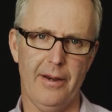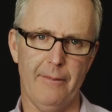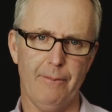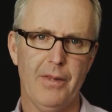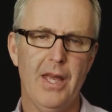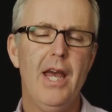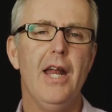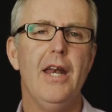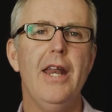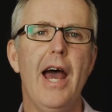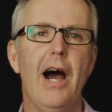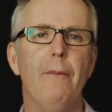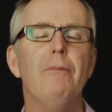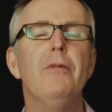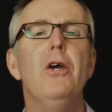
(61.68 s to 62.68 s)
that.
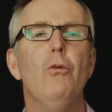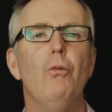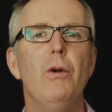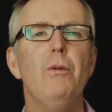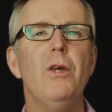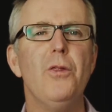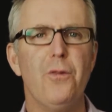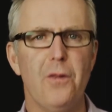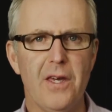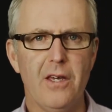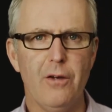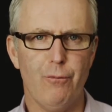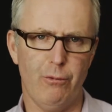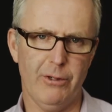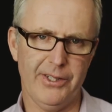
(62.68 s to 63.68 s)
Now, when we
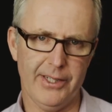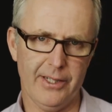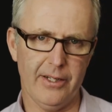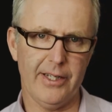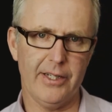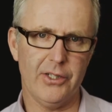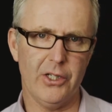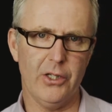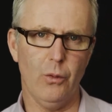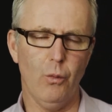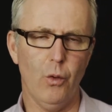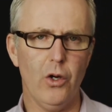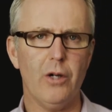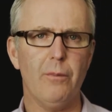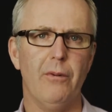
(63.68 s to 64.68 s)
think of resilience in the
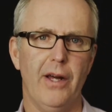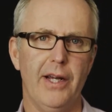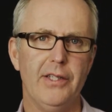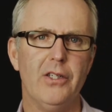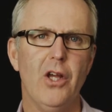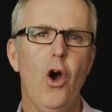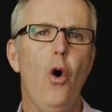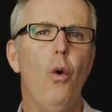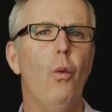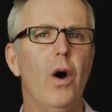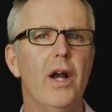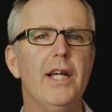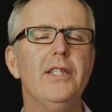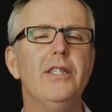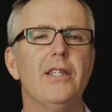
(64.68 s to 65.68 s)
workplace,
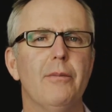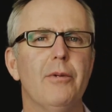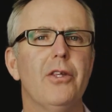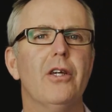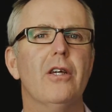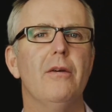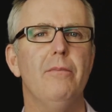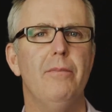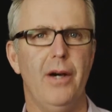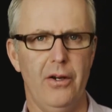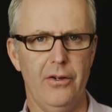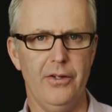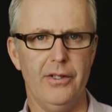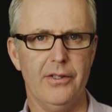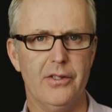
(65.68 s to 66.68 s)
what are some of the
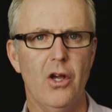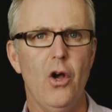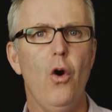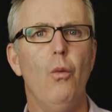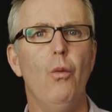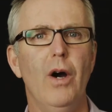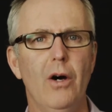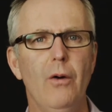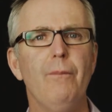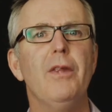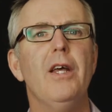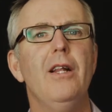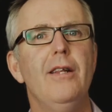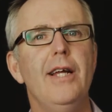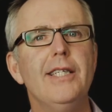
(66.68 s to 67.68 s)
components?
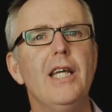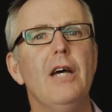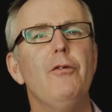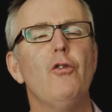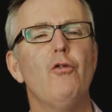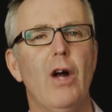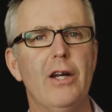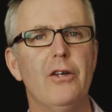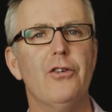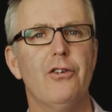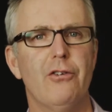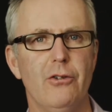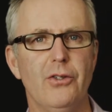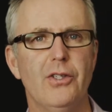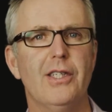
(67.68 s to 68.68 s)
Well, let's have a run
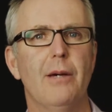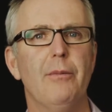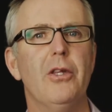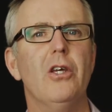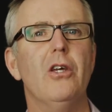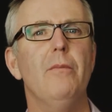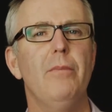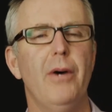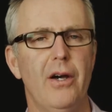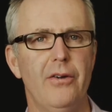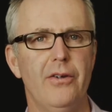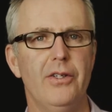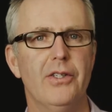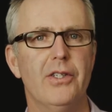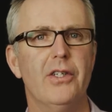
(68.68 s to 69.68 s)
through some of the
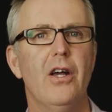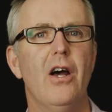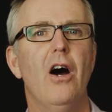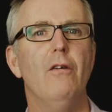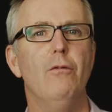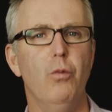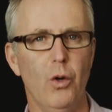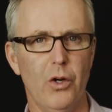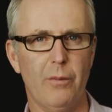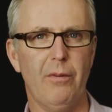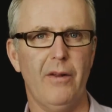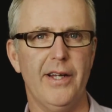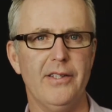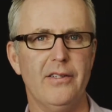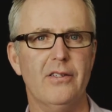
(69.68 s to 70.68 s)
components of
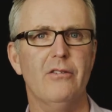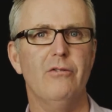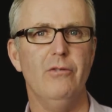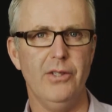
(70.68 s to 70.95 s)
workplace